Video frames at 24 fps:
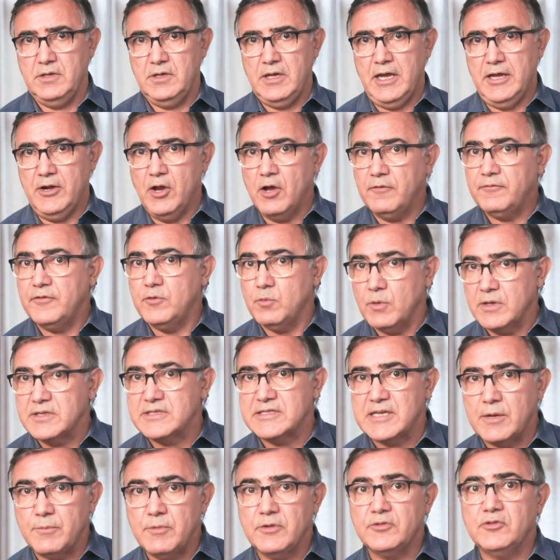and often want
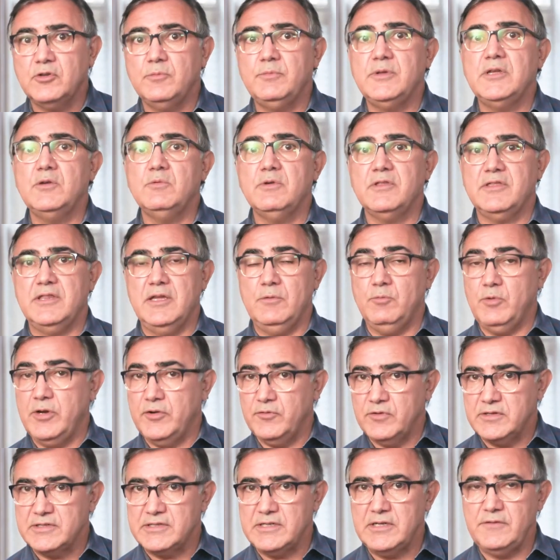someone to be with them when
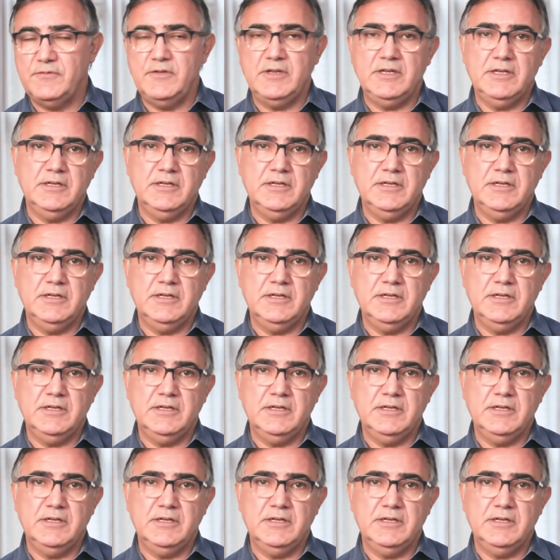receiving